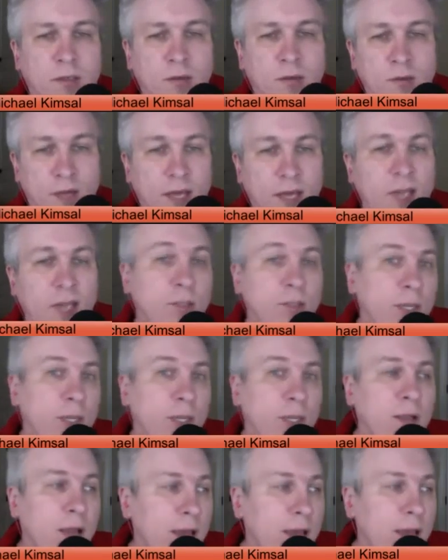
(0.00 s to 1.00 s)
or the HTTP
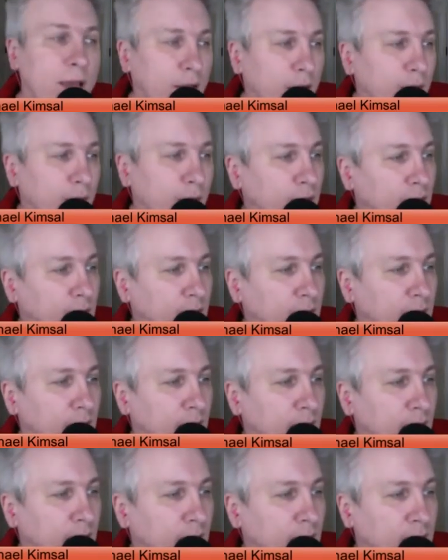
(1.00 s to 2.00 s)
client object
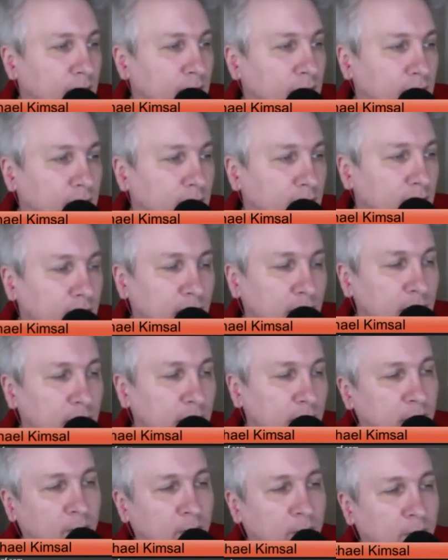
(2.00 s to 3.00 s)
is
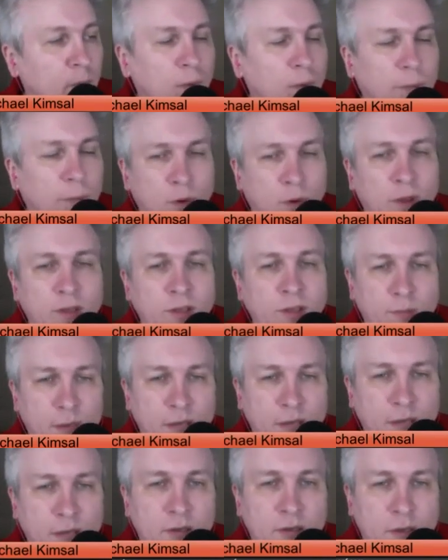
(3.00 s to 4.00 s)
more or less a
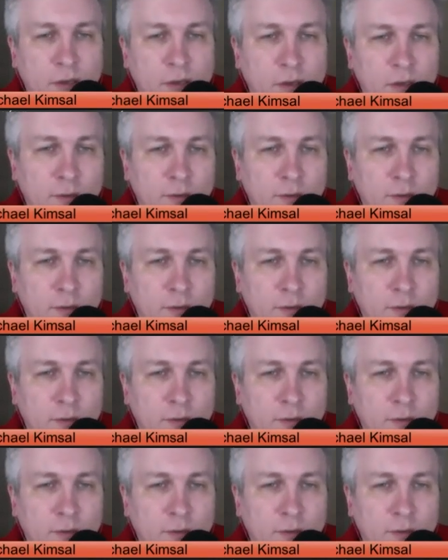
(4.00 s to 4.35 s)
basic